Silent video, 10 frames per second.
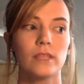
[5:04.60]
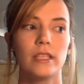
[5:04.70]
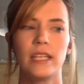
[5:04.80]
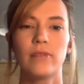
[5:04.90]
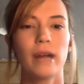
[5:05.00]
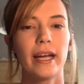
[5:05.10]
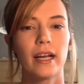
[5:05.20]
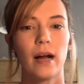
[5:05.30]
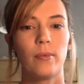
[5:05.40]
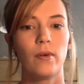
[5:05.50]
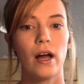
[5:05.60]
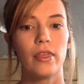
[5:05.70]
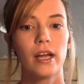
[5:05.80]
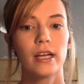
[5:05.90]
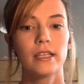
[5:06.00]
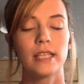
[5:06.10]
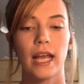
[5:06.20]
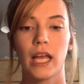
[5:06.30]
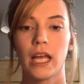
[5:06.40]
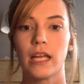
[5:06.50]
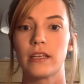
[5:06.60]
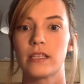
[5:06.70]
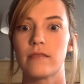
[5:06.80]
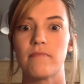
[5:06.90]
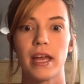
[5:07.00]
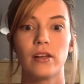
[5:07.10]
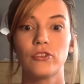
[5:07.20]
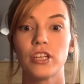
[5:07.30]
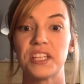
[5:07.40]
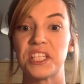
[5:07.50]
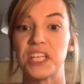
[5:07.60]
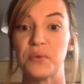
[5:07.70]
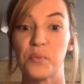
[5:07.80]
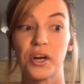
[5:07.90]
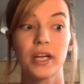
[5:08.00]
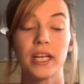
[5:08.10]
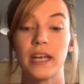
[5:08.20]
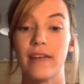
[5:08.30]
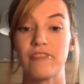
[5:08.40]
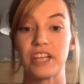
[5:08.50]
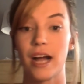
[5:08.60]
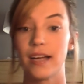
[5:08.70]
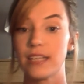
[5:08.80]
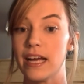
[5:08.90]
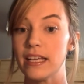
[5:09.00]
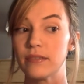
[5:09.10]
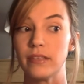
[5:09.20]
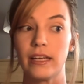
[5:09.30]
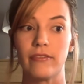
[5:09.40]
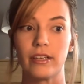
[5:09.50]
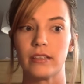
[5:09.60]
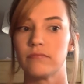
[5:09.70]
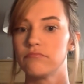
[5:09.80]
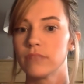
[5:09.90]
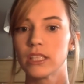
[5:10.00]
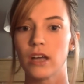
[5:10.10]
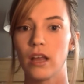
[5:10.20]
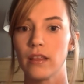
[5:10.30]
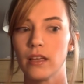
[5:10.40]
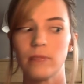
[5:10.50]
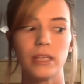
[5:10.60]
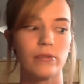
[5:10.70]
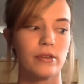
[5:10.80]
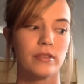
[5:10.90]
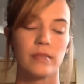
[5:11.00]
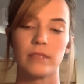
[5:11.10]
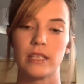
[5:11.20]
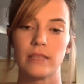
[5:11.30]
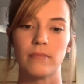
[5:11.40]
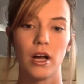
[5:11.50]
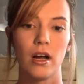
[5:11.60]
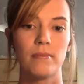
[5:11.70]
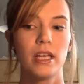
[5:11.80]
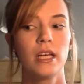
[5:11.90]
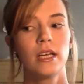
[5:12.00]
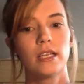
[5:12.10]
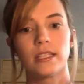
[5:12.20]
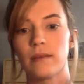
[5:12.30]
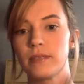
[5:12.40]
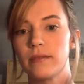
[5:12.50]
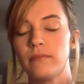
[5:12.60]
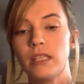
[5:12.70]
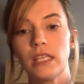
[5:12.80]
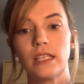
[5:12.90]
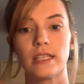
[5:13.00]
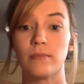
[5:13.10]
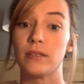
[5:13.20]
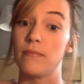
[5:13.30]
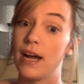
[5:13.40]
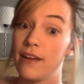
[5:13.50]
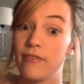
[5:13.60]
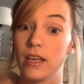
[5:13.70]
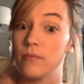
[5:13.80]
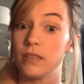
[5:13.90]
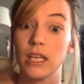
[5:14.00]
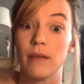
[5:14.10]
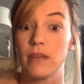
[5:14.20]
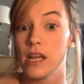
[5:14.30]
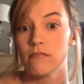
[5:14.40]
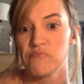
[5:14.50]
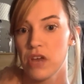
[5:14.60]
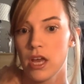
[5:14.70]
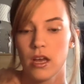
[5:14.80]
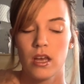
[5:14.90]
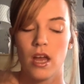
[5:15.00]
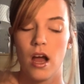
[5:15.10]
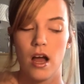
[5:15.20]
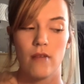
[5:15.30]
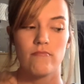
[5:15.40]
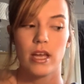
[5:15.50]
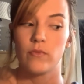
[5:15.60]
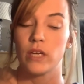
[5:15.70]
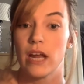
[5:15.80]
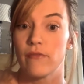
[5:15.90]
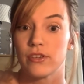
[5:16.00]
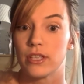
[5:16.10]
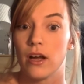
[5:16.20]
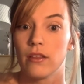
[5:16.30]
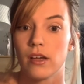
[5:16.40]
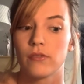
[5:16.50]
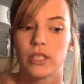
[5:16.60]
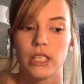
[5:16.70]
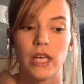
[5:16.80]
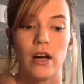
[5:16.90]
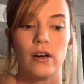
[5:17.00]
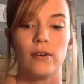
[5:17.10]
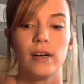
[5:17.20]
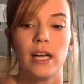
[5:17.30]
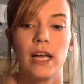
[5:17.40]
did write a couple others, and the mail just didn't work and never got to us. We never saw them. He wrote some to his mom, some to me, some to my family. And we never saw those. So